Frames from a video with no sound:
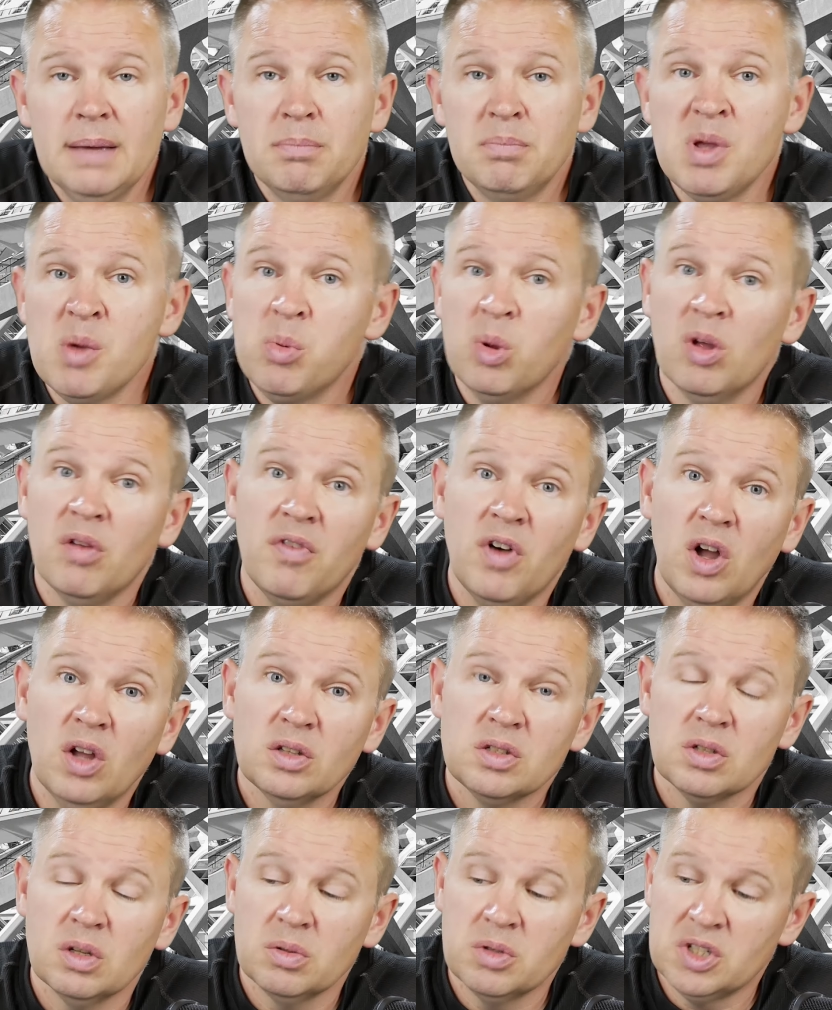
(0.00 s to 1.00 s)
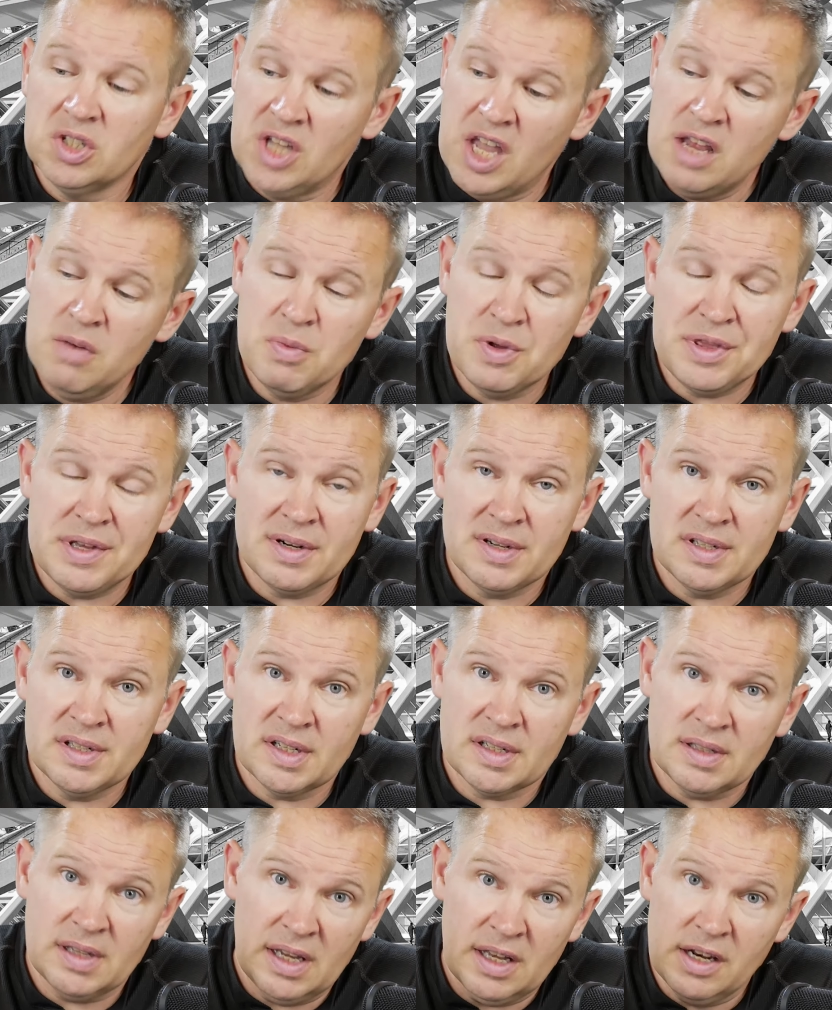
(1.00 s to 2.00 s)
People have also stayed with their
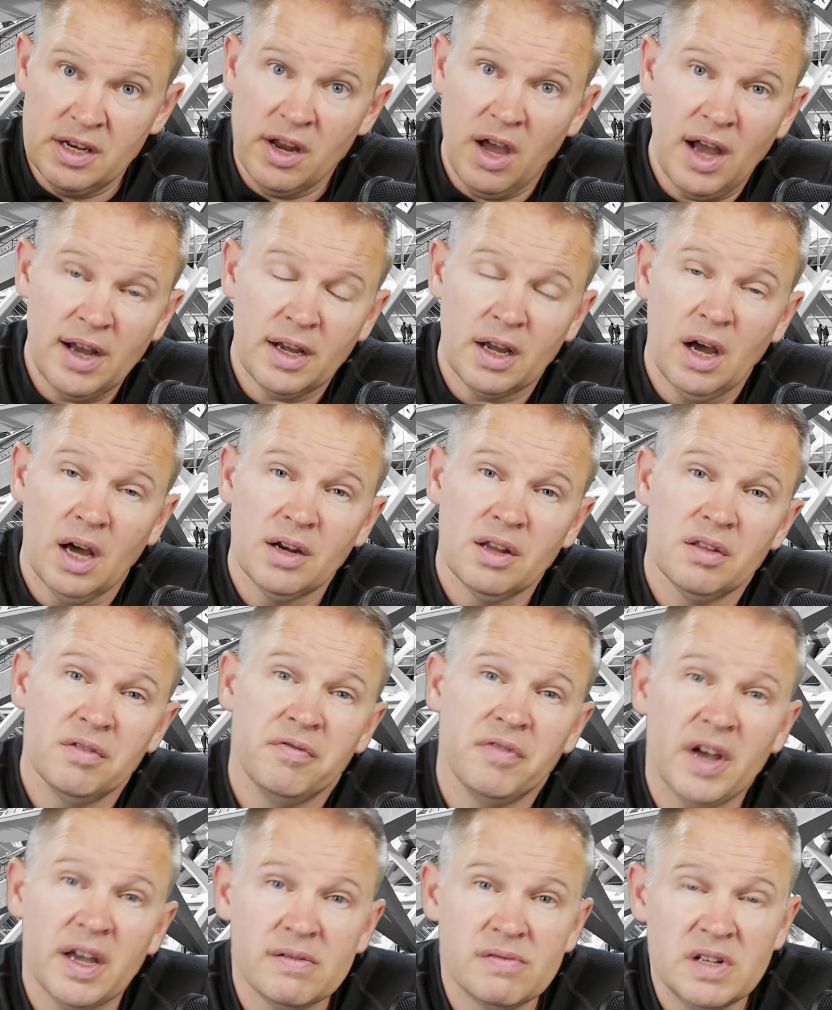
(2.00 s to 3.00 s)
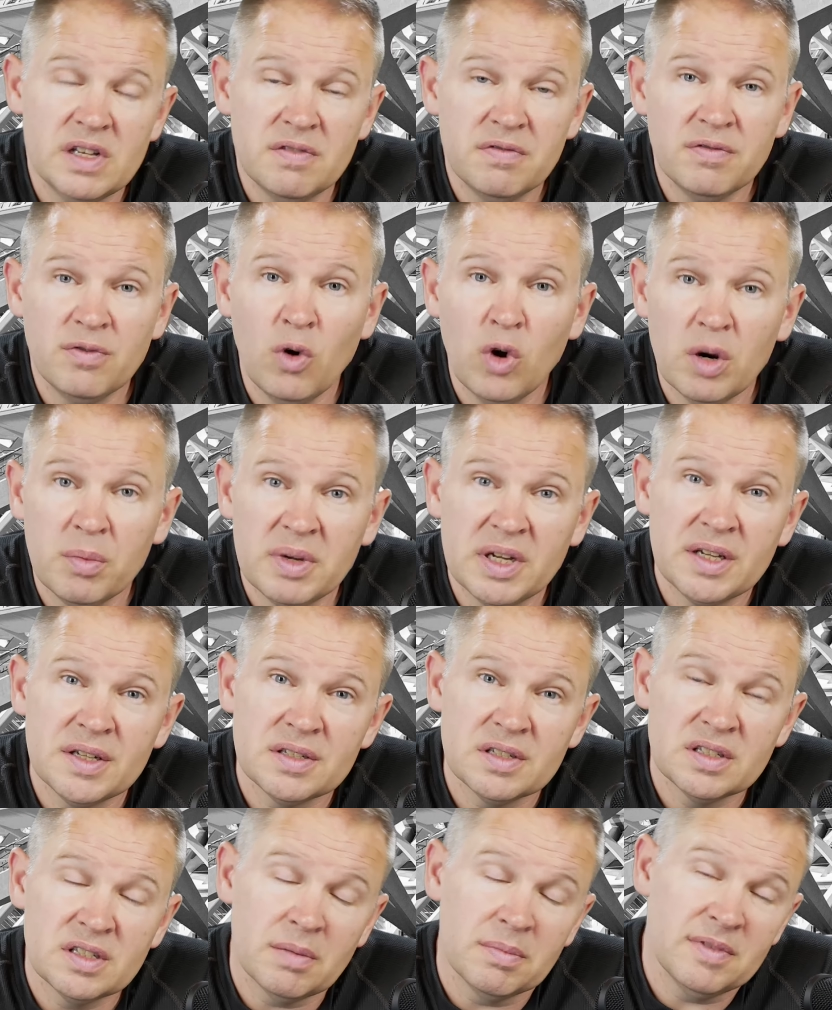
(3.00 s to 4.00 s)
6D and not gone to the 5D4
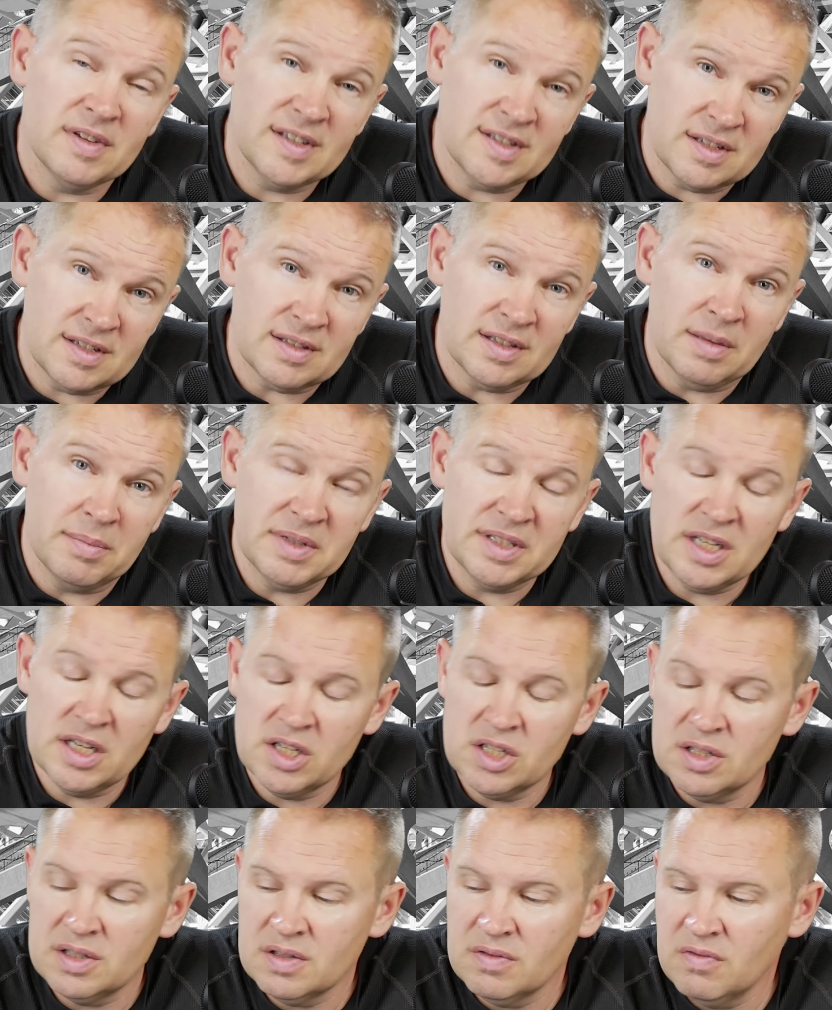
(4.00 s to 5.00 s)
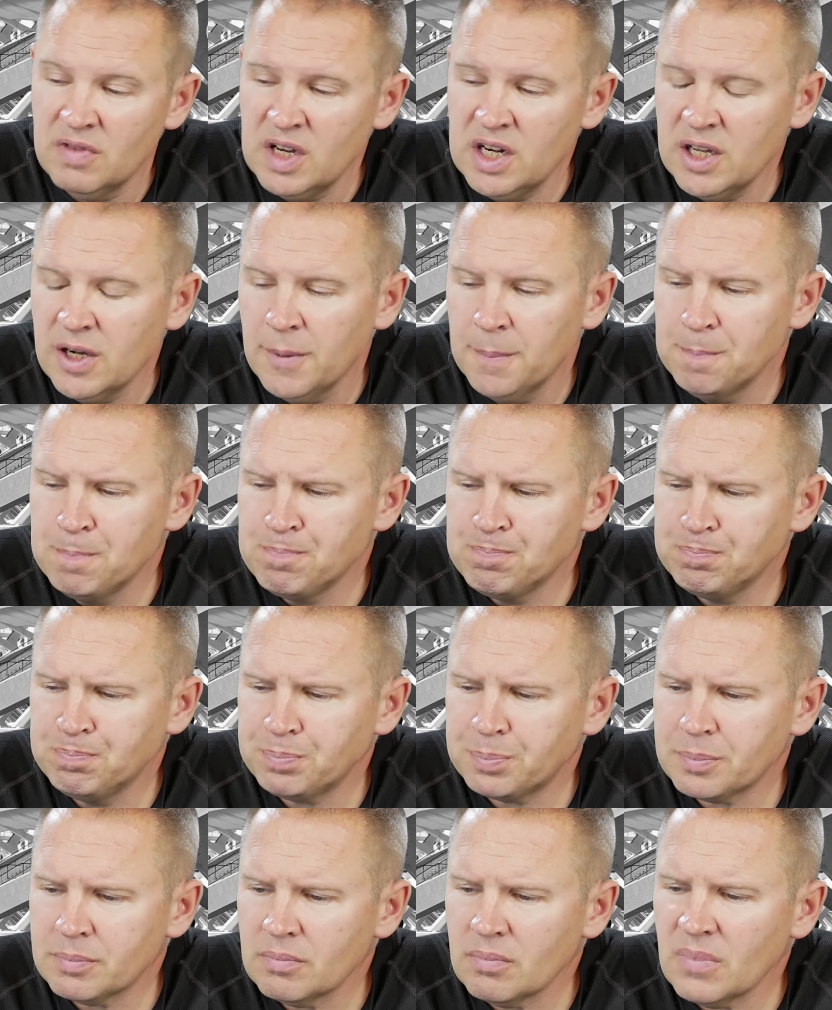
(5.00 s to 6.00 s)
because of some of its limitations in video.
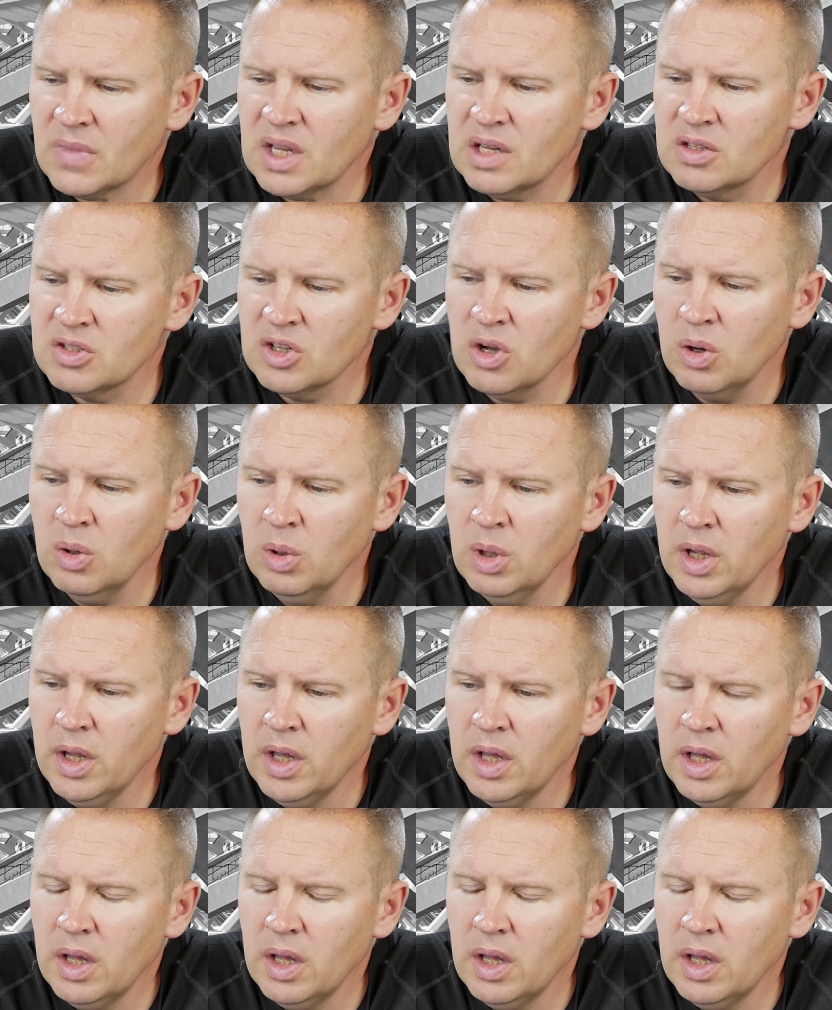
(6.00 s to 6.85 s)
So